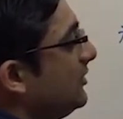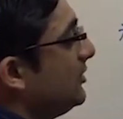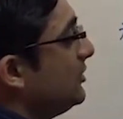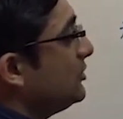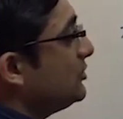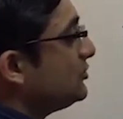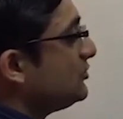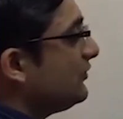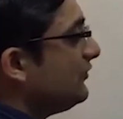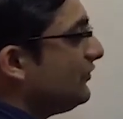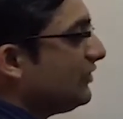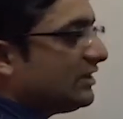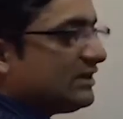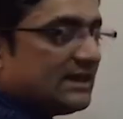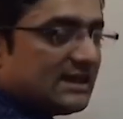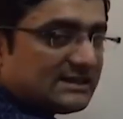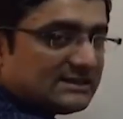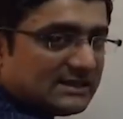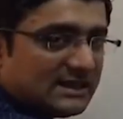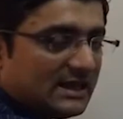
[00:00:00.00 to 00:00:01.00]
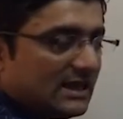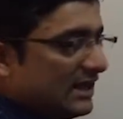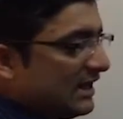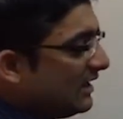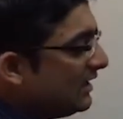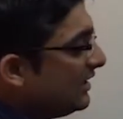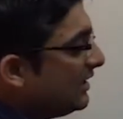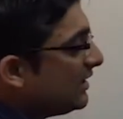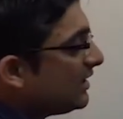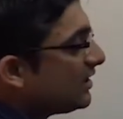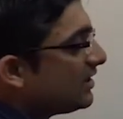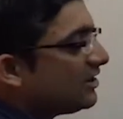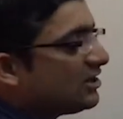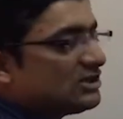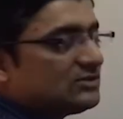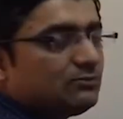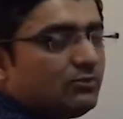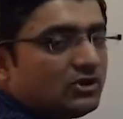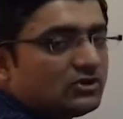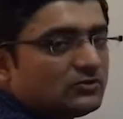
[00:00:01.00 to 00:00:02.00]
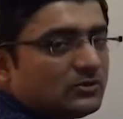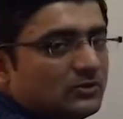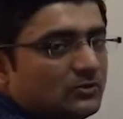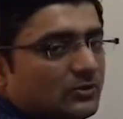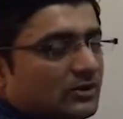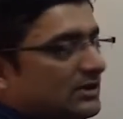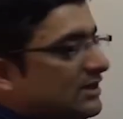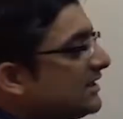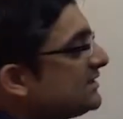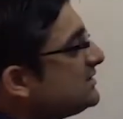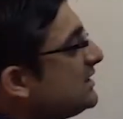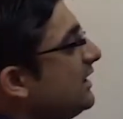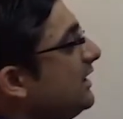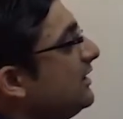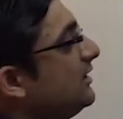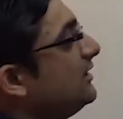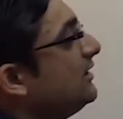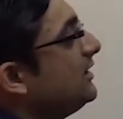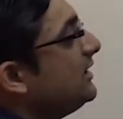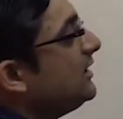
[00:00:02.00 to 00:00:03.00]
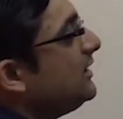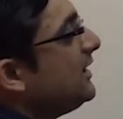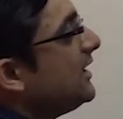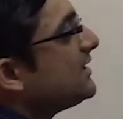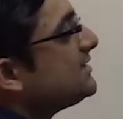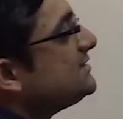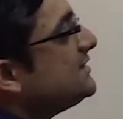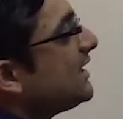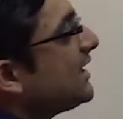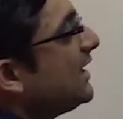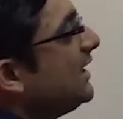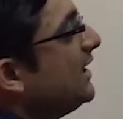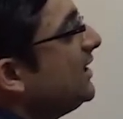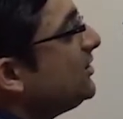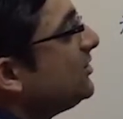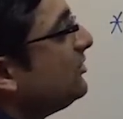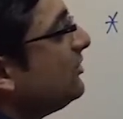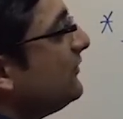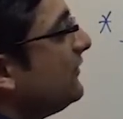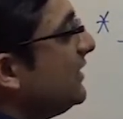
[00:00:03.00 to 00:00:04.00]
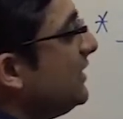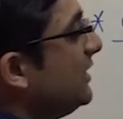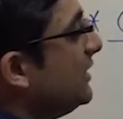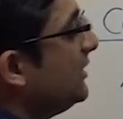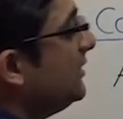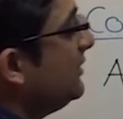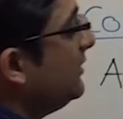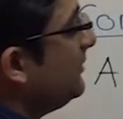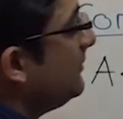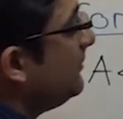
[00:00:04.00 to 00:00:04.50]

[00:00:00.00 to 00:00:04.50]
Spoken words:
So vertex A corresponds with vertex R. Next second letter over here,